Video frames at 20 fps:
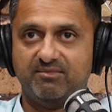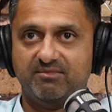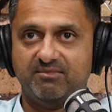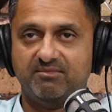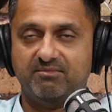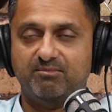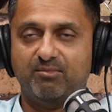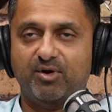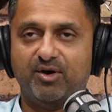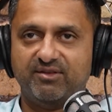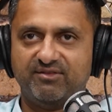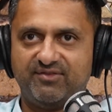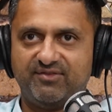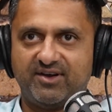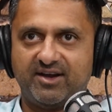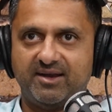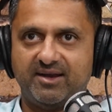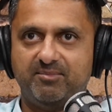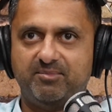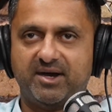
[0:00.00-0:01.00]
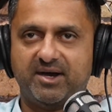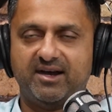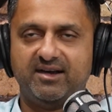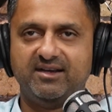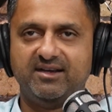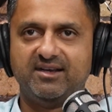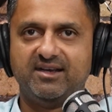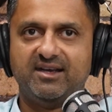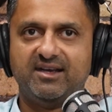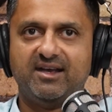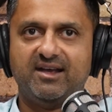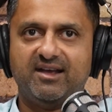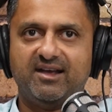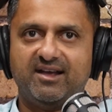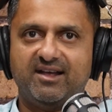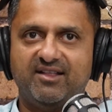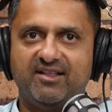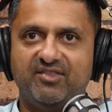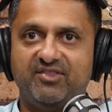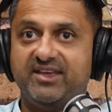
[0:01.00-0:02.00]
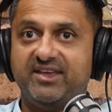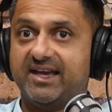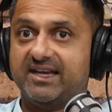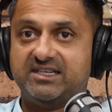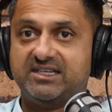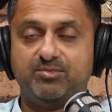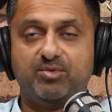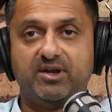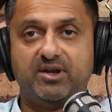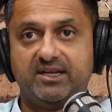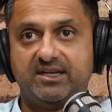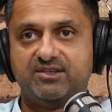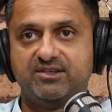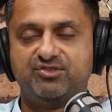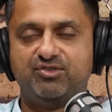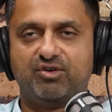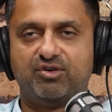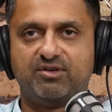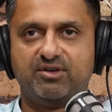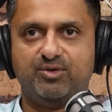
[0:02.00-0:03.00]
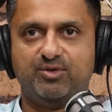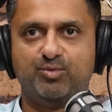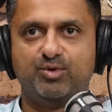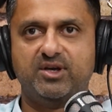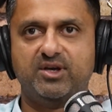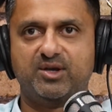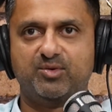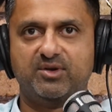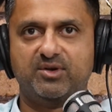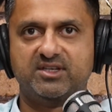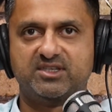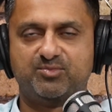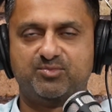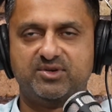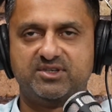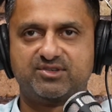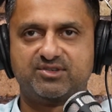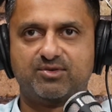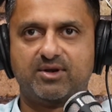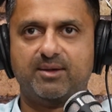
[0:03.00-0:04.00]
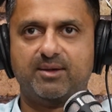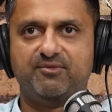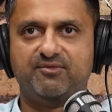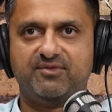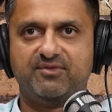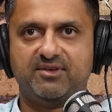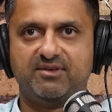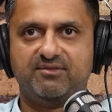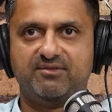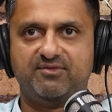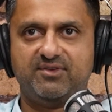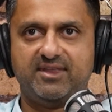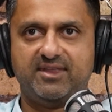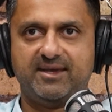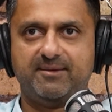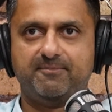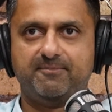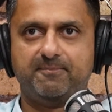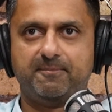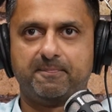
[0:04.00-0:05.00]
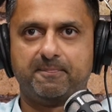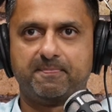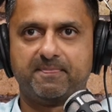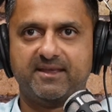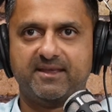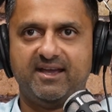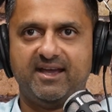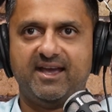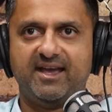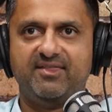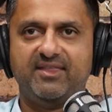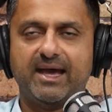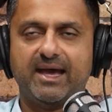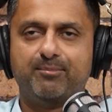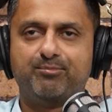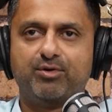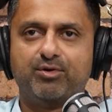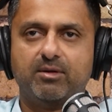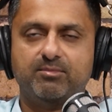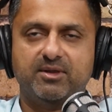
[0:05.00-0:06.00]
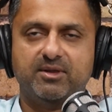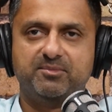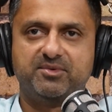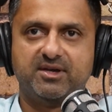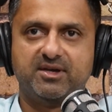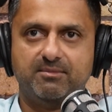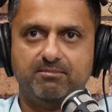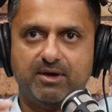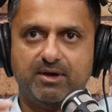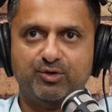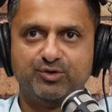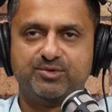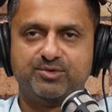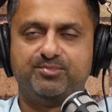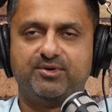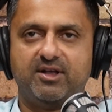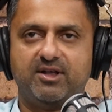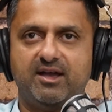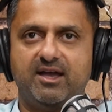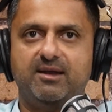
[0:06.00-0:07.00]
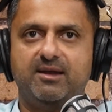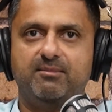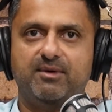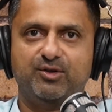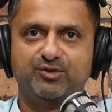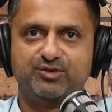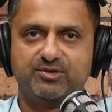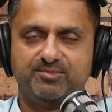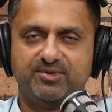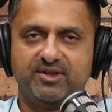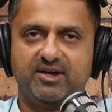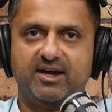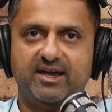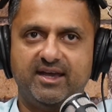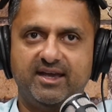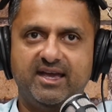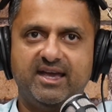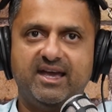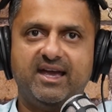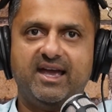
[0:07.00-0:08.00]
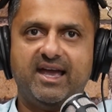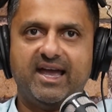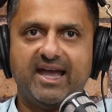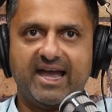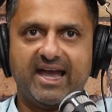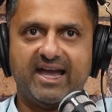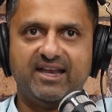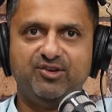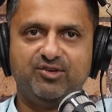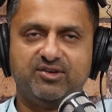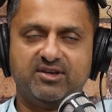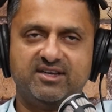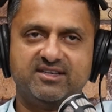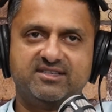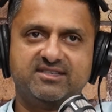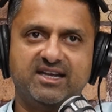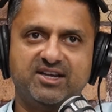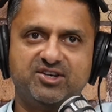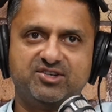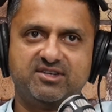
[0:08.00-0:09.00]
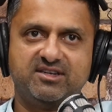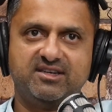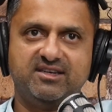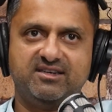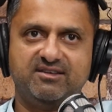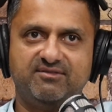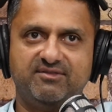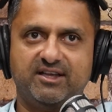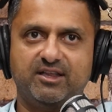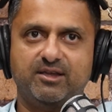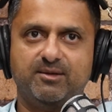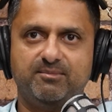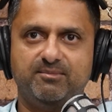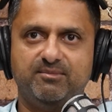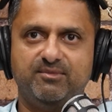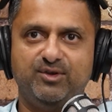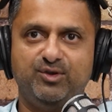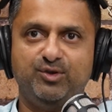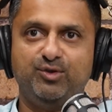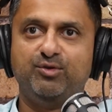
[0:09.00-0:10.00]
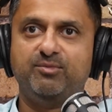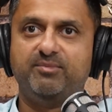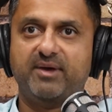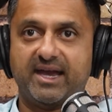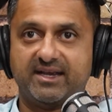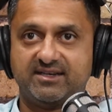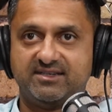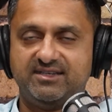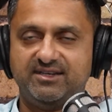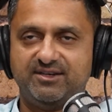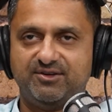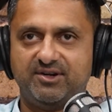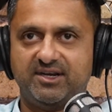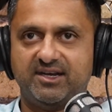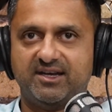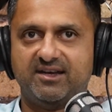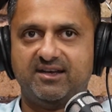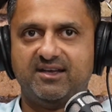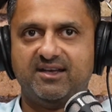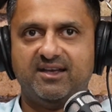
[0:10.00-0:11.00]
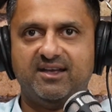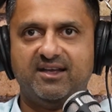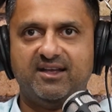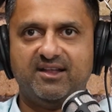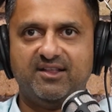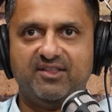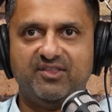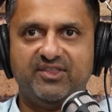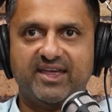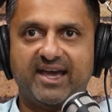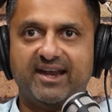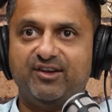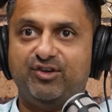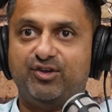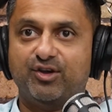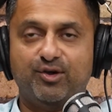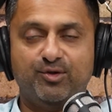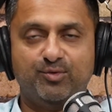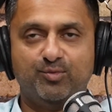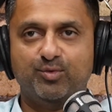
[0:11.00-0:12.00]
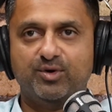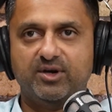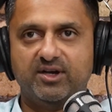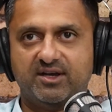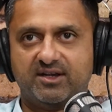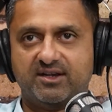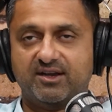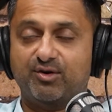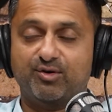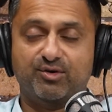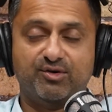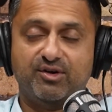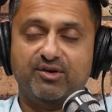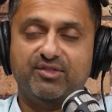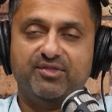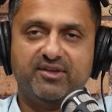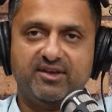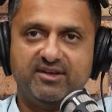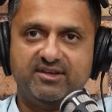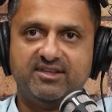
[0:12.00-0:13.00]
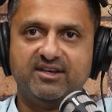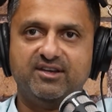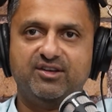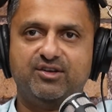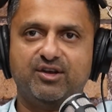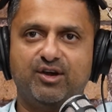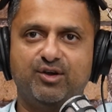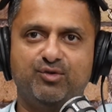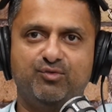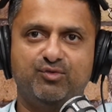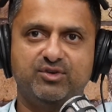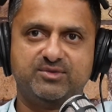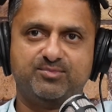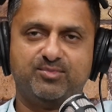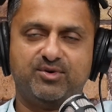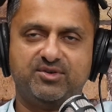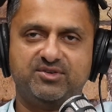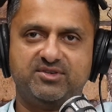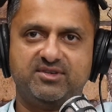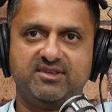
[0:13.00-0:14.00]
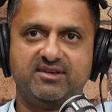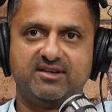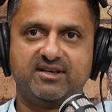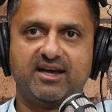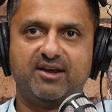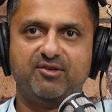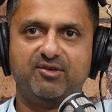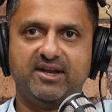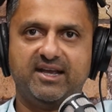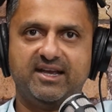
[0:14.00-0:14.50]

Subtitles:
modified bug, the antibiotic is not going to work when it's prescribed for them. And that problem can multiply and multiply, and you can essentially develop new bacteria that don't work or that don't respond to the current